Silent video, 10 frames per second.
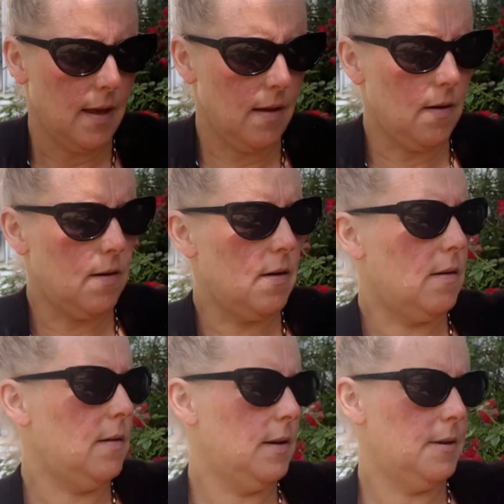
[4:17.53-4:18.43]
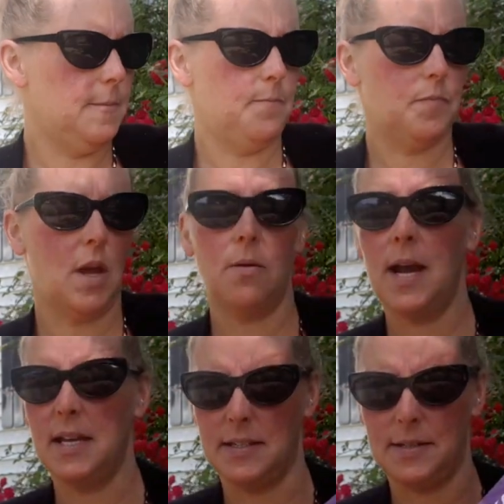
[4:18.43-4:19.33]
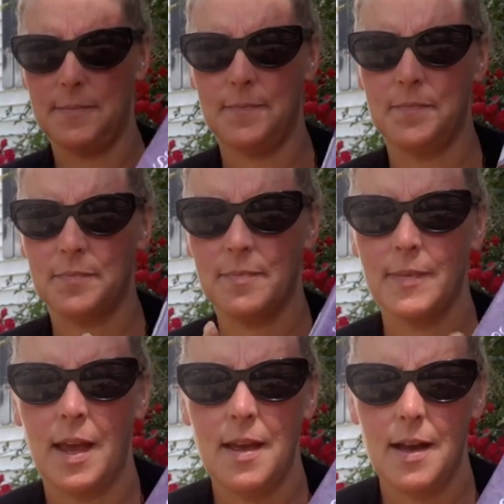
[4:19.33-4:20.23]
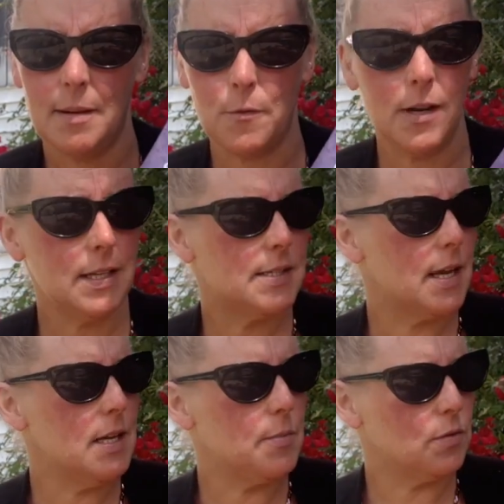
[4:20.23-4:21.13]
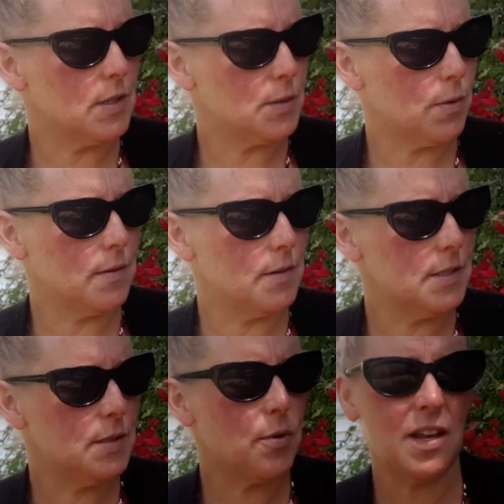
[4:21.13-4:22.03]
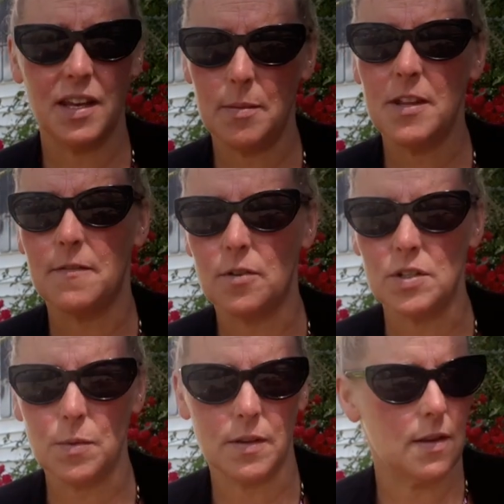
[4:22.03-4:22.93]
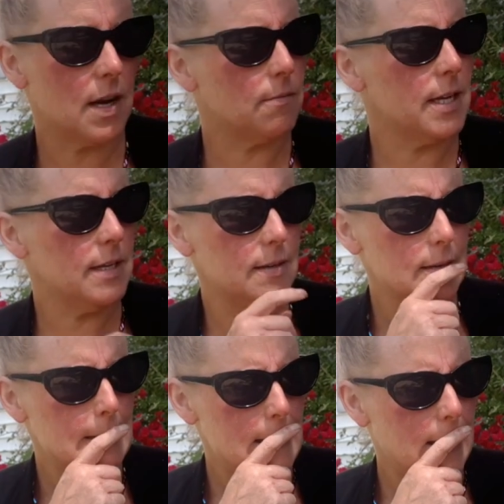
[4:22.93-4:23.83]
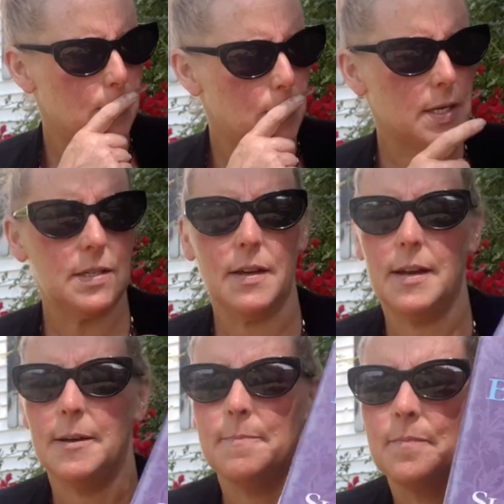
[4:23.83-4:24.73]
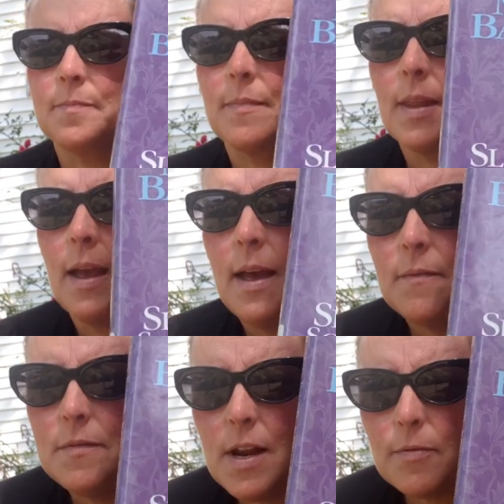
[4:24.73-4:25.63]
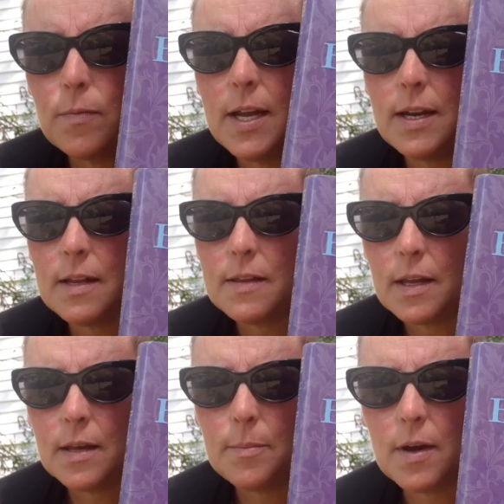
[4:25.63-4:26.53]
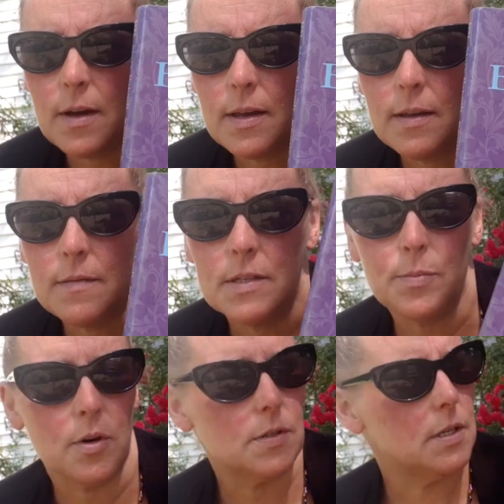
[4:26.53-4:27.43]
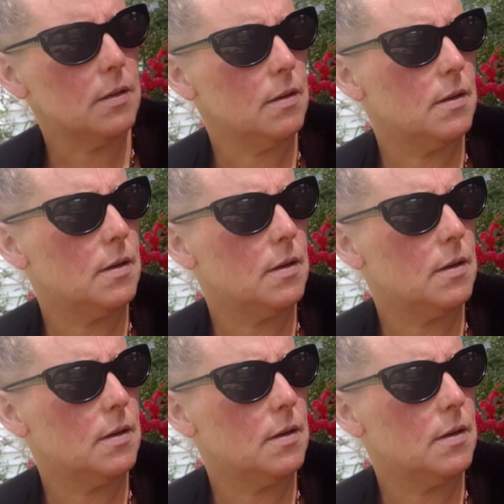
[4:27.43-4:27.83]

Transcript: Oh, all right. Quite excited about this one. This is probably going to be the first one that I read. But never read anything by this person.